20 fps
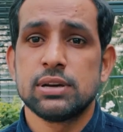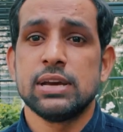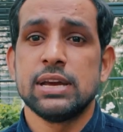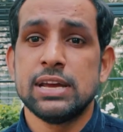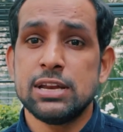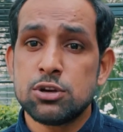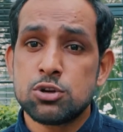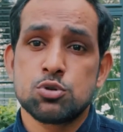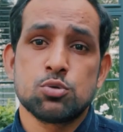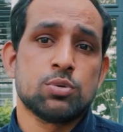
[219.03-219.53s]

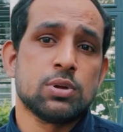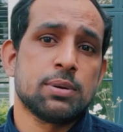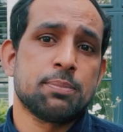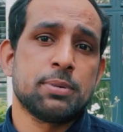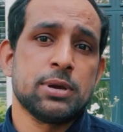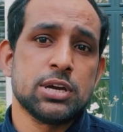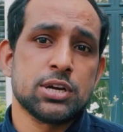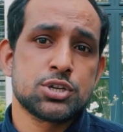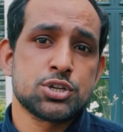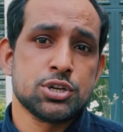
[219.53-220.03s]
into the
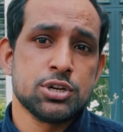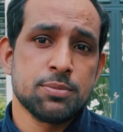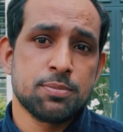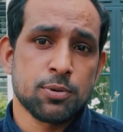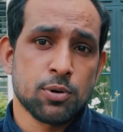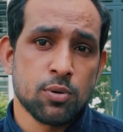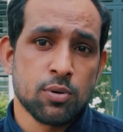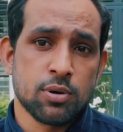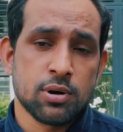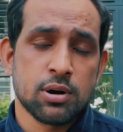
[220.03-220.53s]
PhD
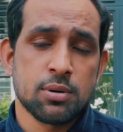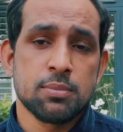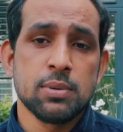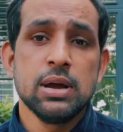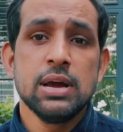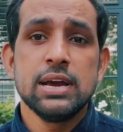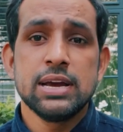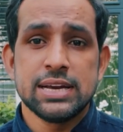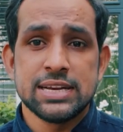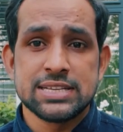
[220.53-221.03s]
program
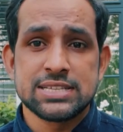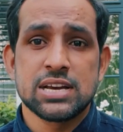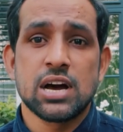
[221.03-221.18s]
is